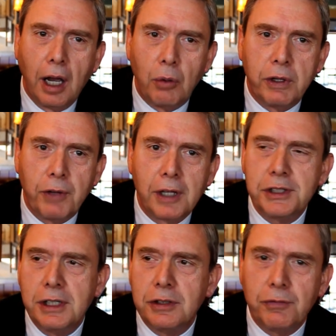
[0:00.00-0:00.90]
we've all
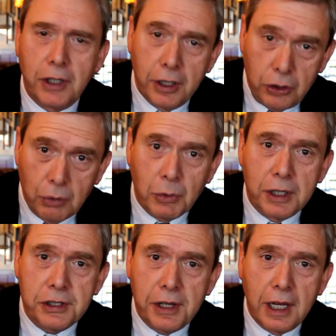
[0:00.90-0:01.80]
seen some very
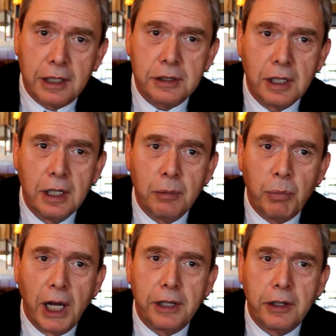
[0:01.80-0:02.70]
humorous things,
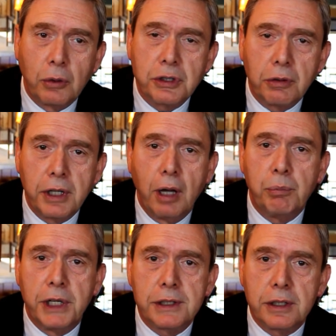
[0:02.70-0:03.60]
but those don't
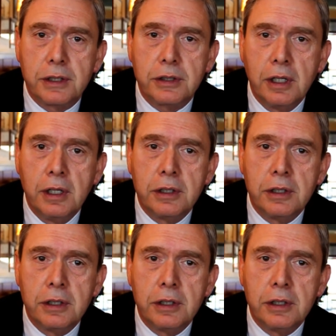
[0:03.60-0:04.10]
help business.